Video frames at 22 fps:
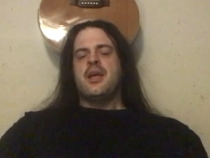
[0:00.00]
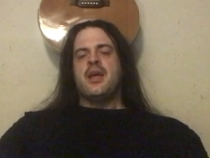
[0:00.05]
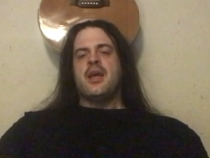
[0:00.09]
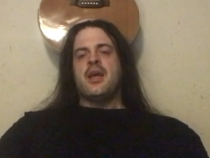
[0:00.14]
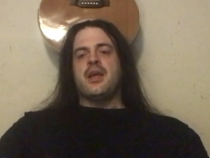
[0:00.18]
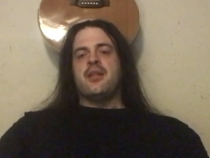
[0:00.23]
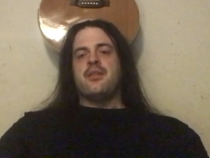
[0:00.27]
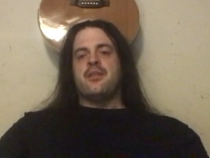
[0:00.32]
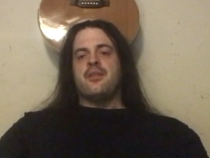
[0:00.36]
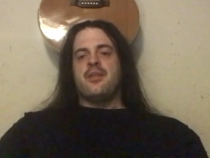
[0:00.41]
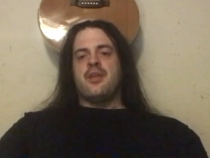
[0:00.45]

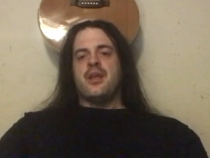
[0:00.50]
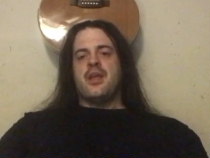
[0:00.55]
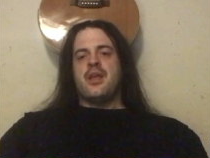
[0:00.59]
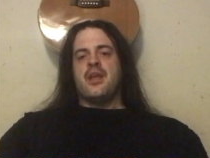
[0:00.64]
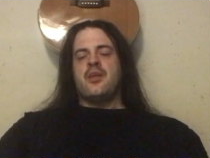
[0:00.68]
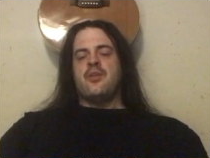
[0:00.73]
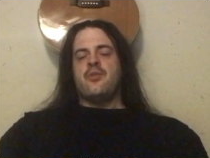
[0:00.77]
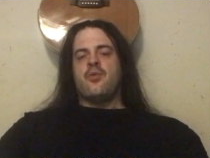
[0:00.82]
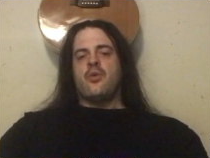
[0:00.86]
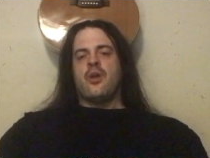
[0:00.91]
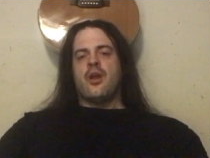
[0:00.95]
And
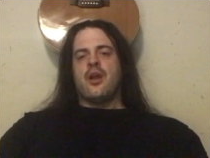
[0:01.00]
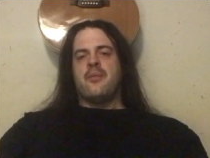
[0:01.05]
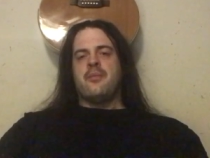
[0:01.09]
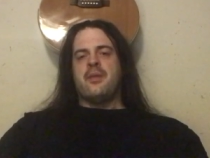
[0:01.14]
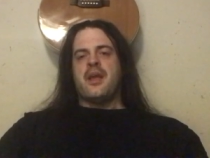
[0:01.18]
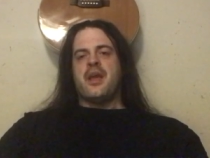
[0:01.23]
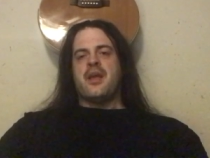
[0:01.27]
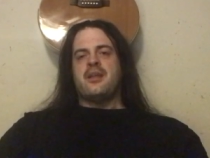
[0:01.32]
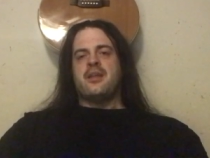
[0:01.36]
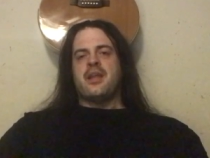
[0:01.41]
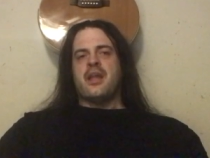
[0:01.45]
then where I'm
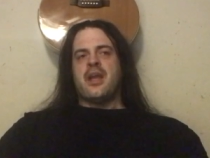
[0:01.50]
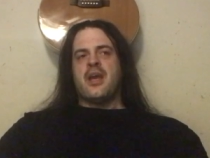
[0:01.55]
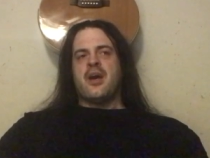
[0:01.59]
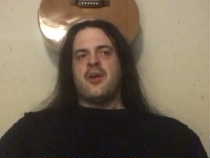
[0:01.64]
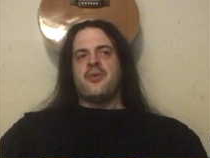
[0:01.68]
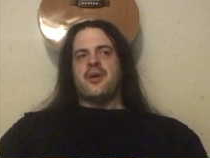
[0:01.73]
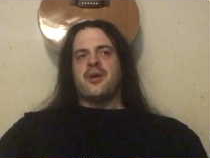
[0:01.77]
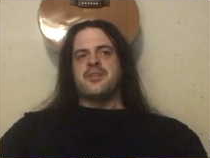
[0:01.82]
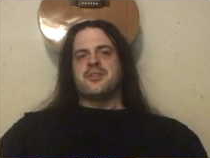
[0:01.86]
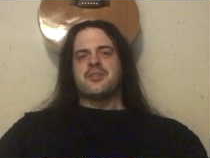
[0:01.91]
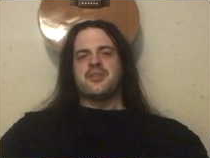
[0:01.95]
at
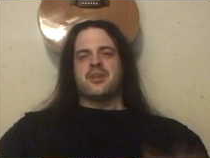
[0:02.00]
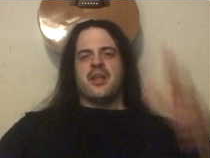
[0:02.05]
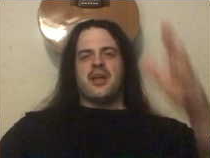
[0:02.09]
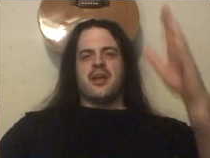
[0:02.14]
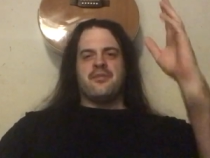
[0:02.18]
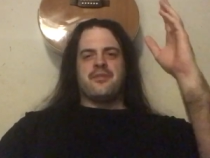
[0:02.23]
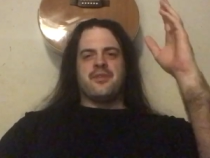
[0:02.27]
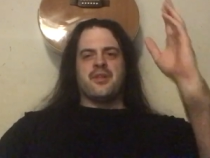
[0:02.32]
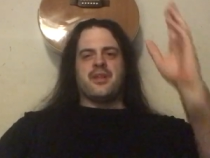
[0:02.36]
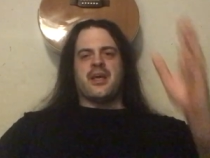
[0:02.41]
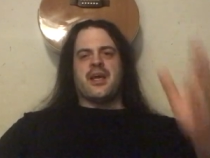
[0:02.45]
now, I still
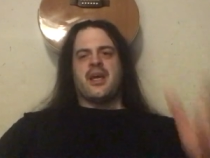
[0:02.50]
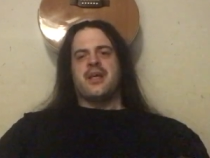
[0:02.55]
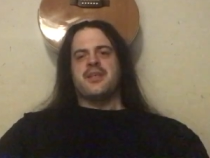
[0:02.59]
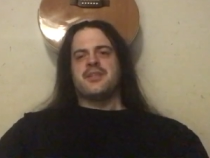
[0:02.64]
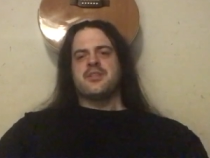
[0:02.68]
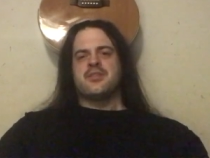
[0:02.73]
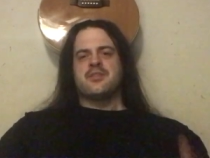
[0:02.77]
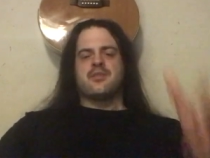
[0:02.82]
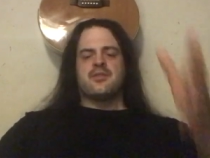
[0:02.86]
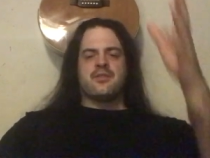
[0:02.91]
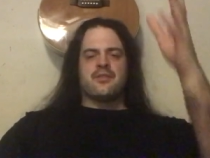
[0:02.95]
have the
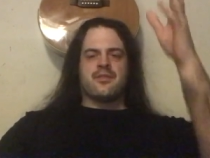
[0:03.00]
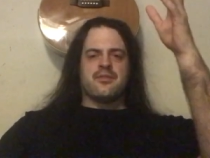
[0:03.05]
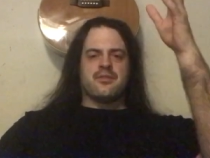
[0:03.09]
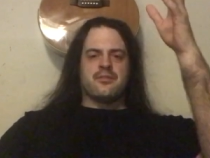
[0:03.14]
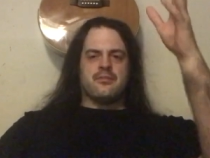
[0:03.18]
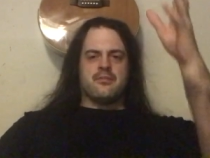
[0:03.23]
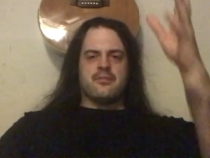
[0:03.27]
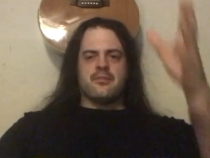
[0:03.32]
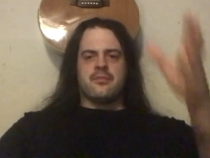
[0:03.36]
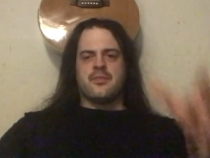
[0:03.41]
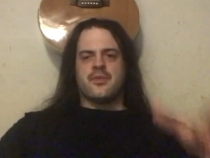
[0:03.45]
last
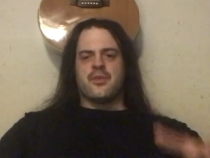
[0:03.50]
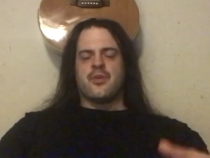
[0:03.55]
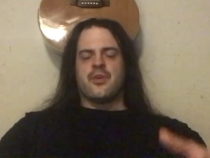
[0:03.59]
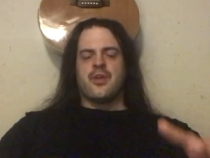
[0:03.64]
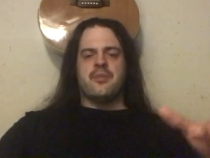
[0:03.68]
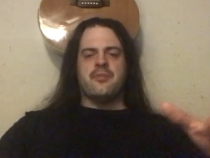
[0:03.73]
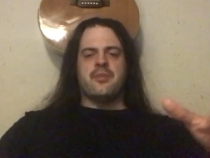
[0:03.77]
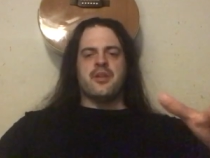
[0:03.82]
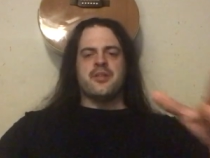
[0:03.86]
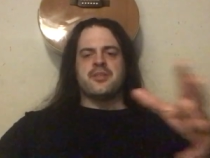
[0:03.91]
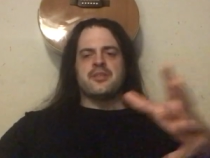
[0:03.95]

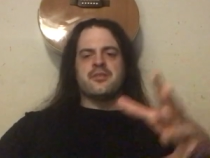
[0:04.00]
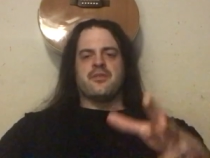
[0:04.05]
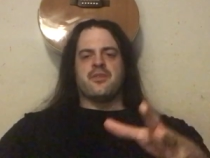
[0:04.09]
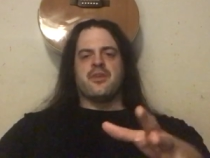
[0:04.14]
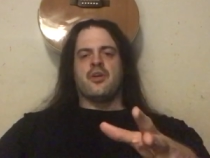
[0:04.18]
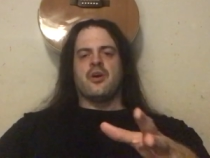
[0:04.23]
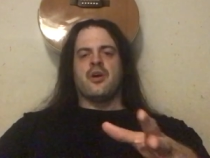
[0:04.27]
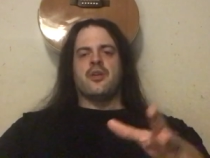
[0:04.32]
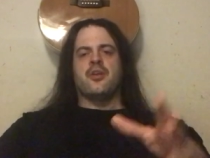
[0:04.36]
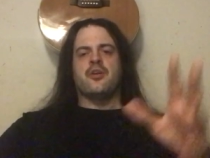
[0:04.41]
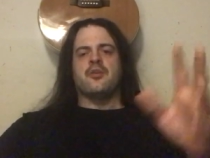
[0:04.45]
30 minutes of the
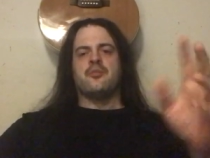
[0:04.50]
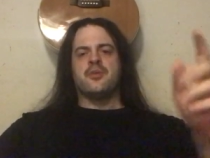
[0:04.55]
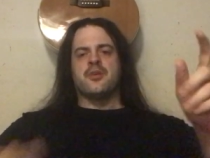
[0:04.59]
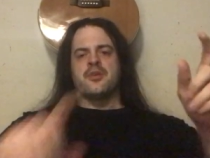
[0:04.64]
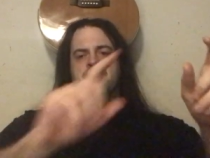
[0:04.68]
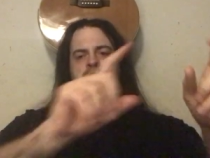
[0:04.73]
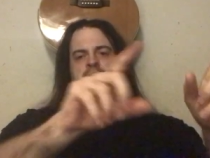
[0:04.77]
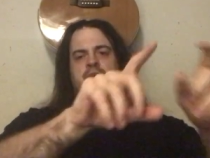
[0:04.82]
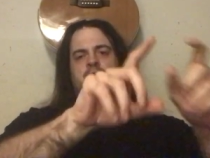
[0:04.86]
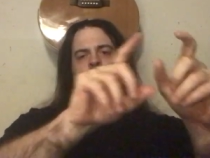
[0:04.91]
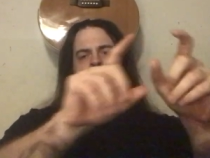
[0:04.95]
audiobook
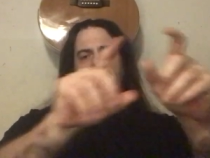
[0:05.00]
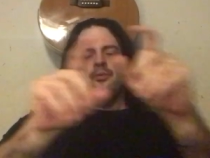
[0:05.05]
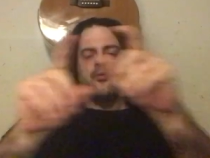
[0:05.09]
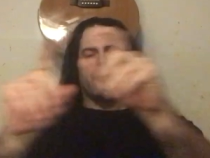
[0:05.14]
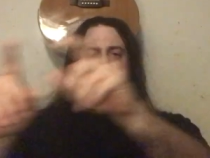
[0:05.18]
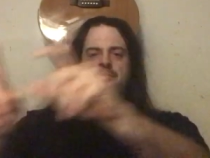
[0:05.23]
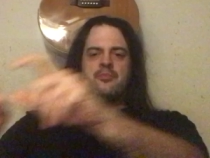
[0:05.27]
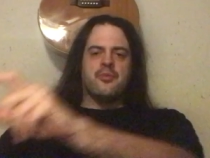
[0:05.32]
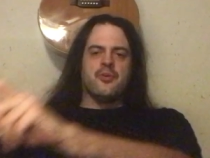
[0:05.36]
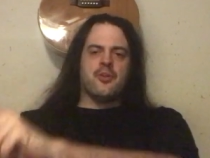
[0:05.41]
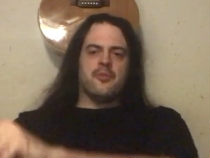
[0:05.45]
to go through
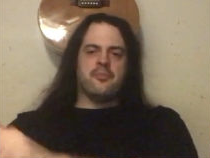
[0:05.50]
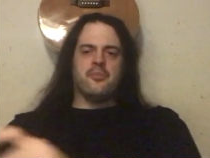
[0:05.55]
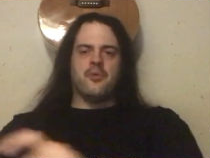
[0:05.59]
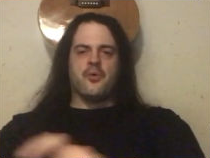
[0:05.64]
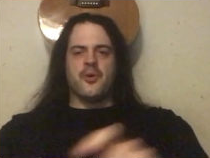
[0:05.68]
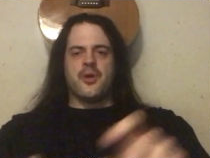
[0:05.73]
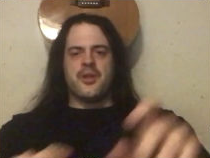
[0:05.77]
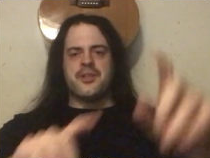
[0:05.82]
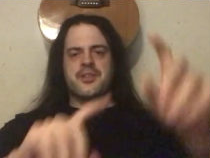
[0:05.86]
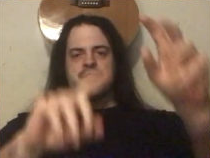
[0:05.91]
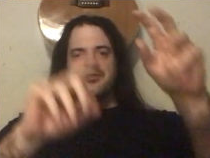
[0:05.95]
and pull
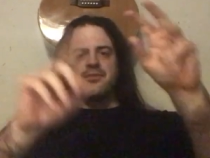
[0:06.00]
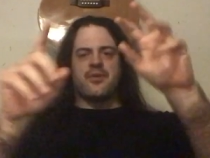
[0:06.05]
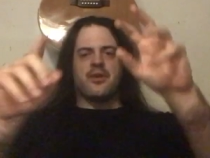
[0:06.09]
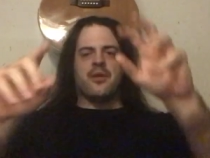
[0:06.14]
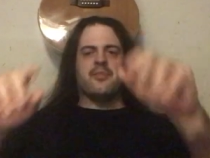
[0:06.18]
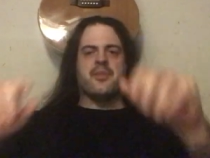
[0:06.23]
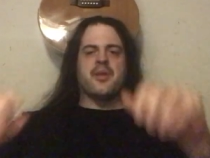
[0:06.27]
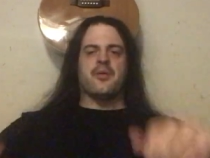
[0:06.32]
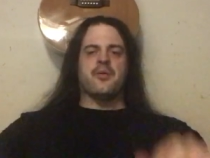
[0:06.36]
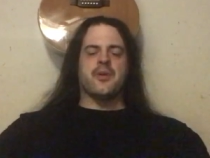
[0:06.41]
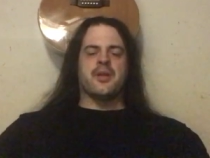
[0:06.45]
points
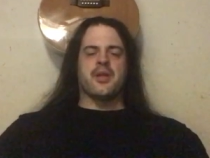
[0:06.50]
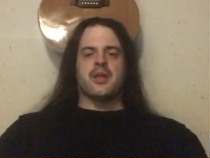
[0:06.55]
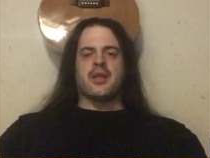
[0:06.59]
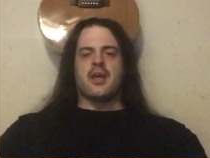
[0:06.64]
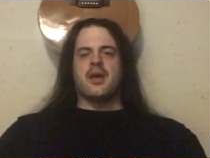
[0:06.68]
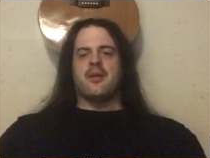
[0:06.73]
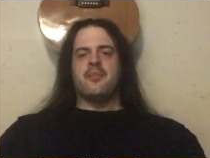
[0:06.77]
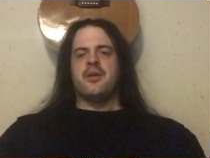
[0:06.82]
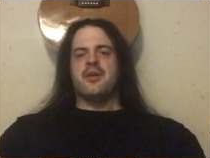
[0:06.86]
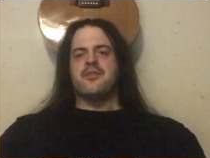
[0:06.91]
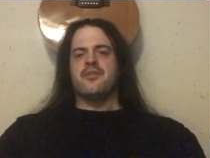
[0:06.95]
from that I want to
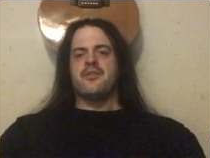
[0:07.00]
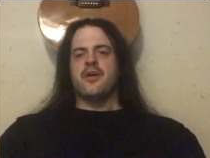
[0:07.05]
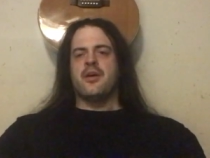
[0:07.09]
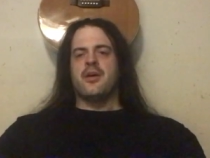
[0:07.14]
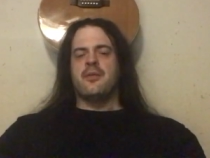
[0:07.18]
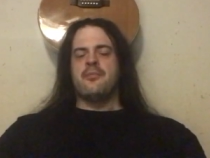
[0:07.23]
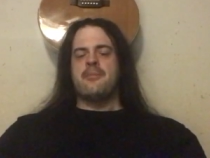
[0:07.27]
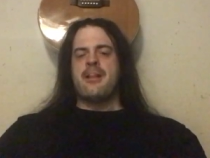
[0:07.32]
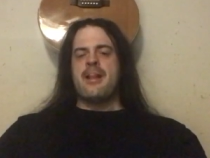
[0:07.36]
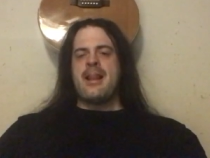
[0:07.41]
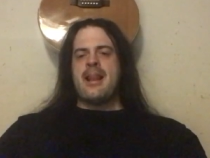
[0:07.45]
comment
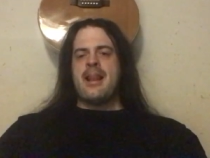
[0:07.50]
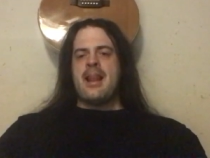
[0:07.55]
on.